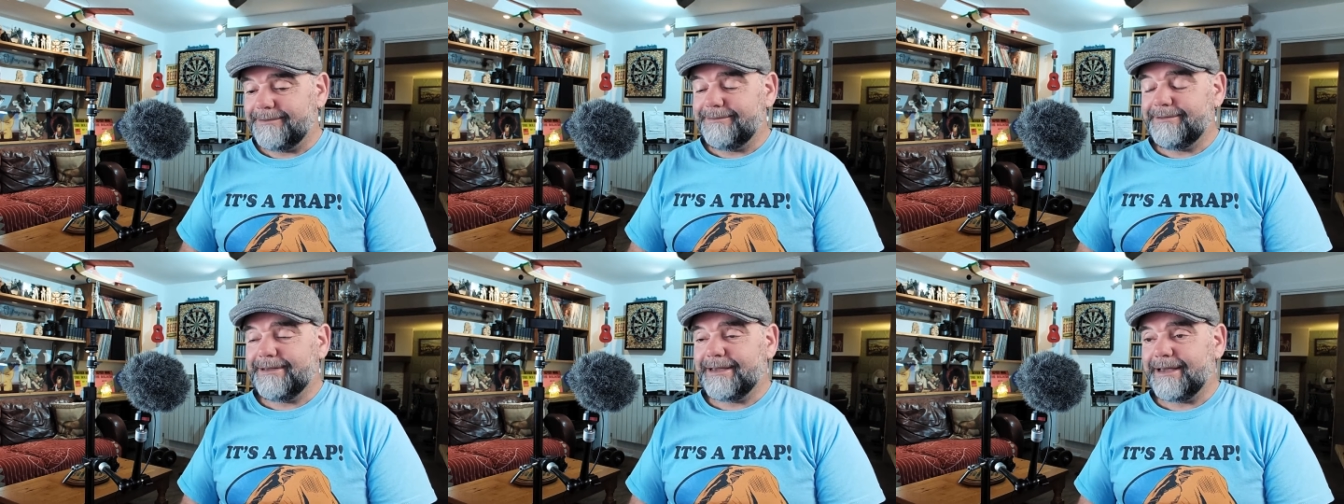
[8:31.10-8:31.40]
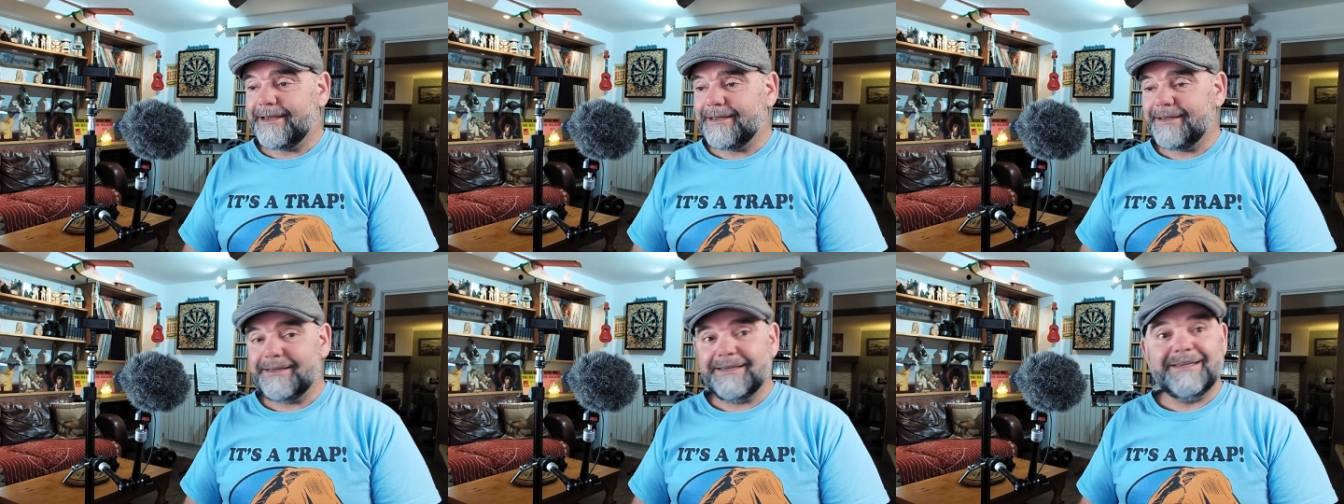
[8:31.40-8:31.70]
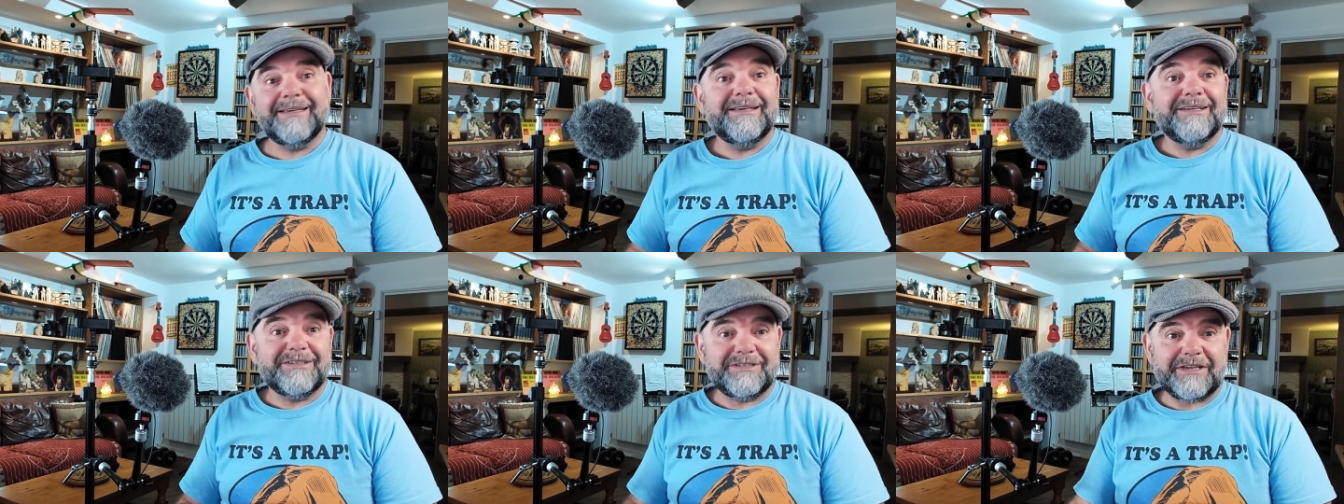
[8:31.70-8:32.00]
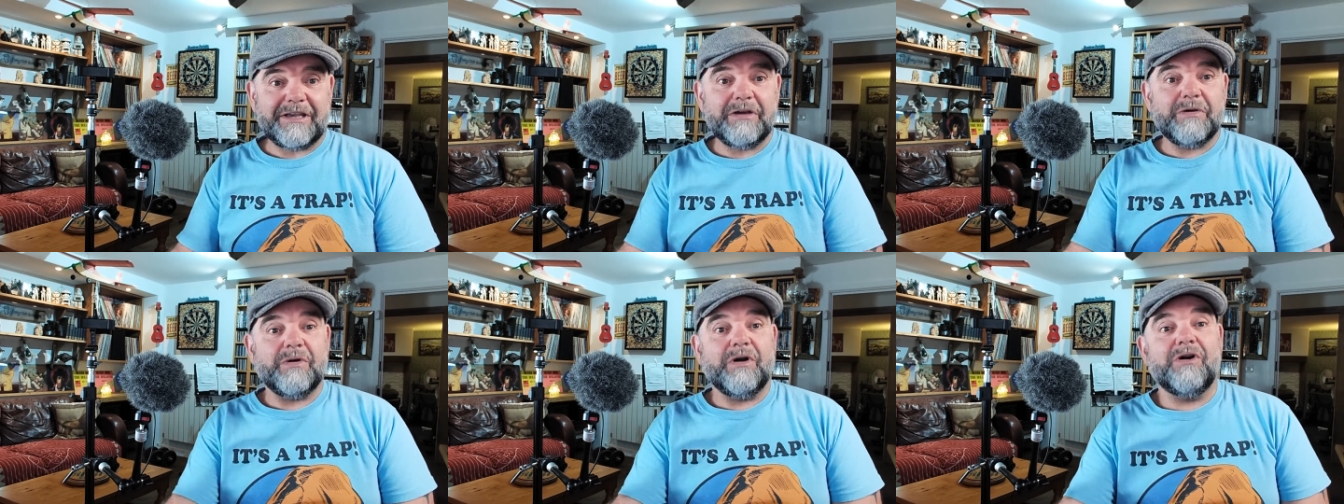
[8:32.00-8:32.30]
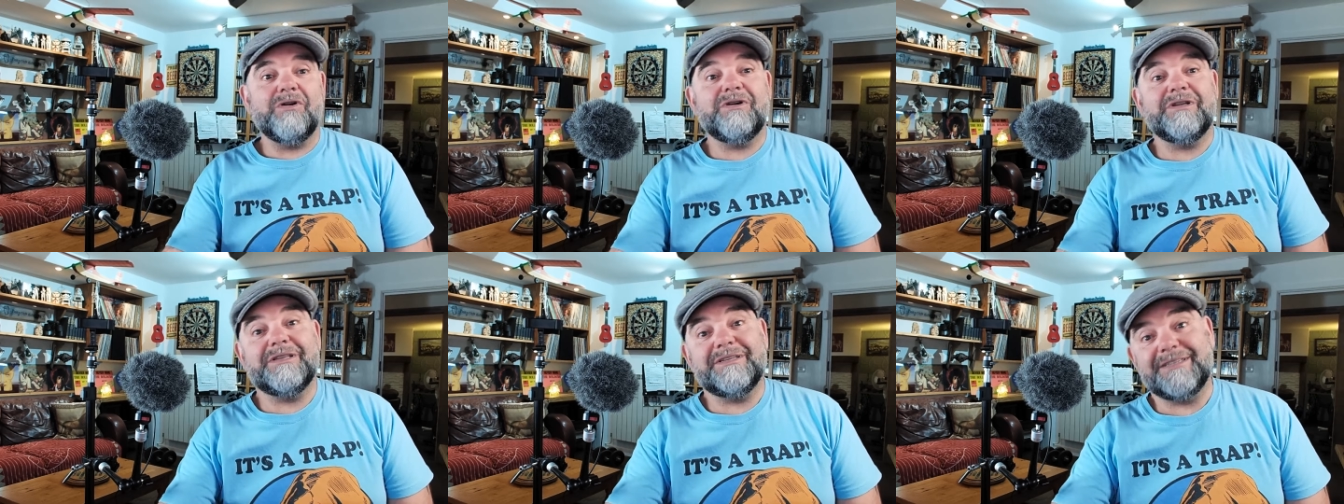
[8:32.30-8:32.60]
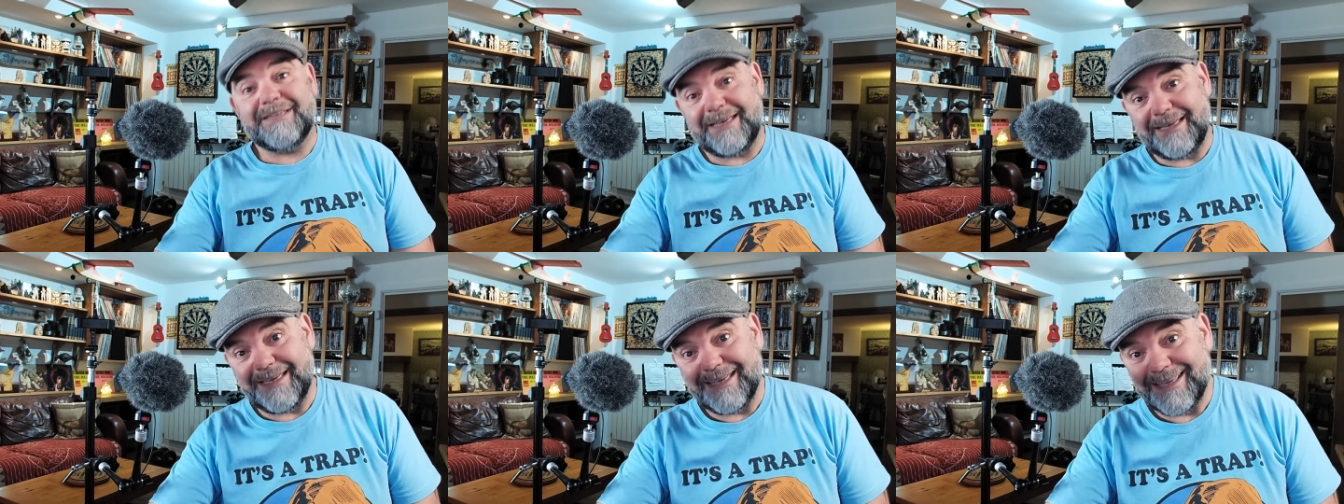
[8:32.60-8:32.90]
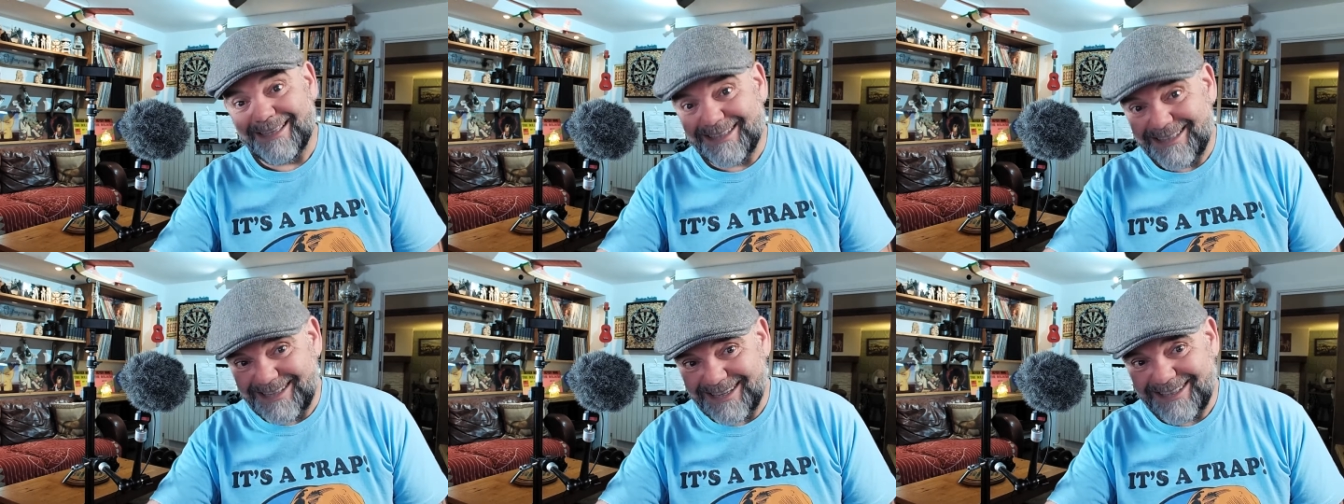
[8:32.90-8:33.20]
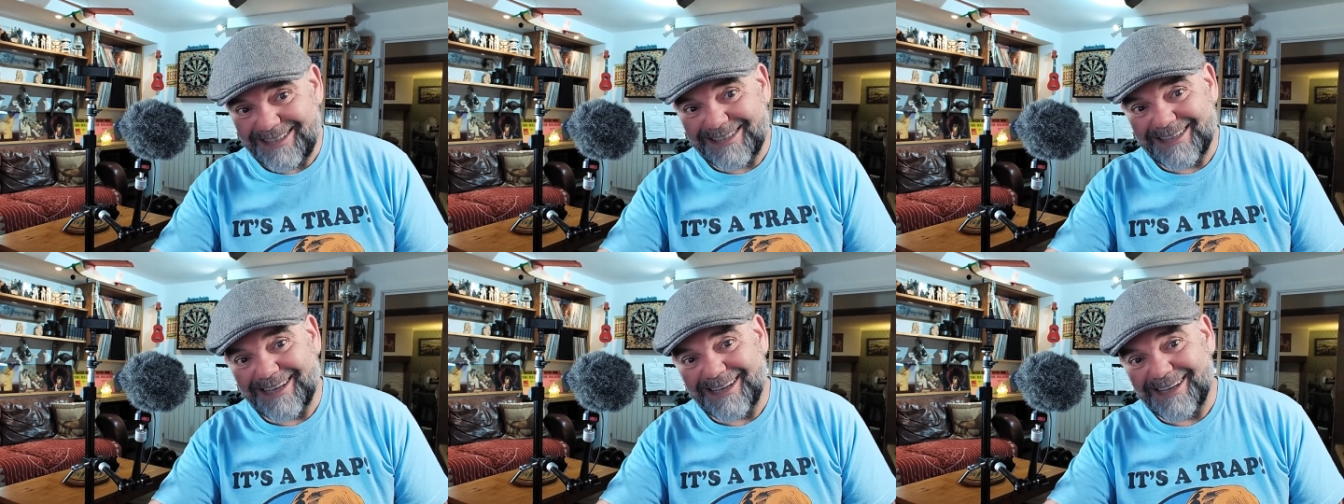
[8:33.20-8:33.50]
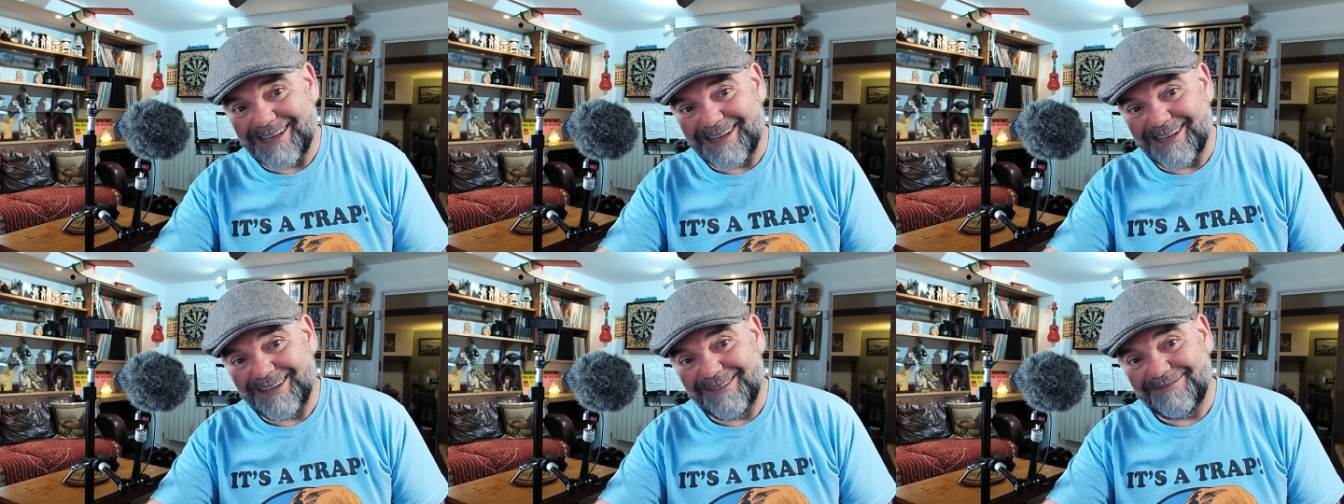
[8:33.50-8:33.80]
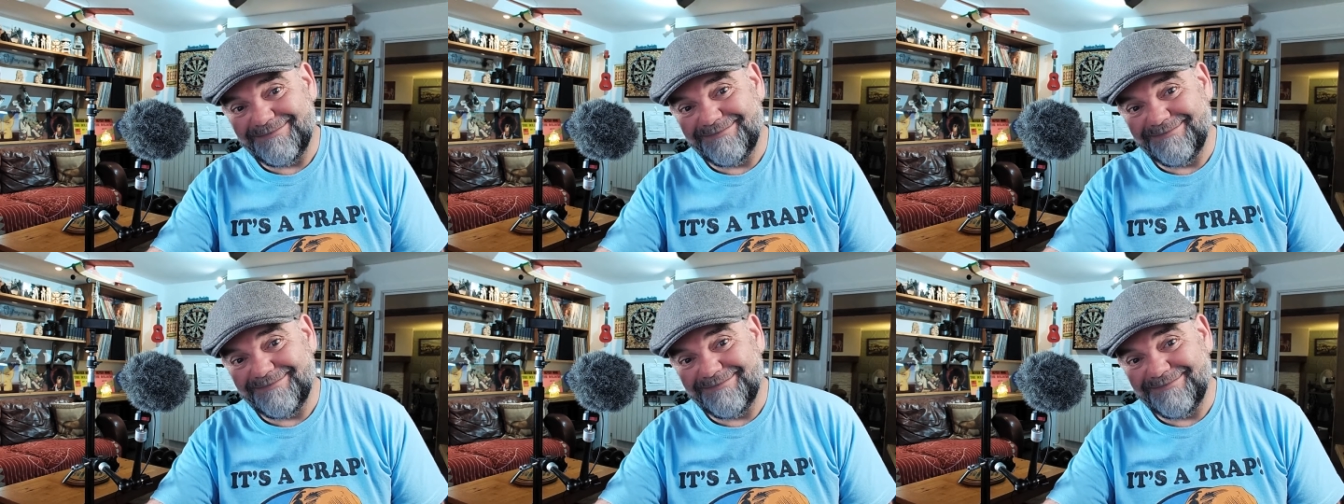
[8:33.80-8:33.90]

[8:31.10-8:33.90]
Okay, so I'm going to say ta-ta.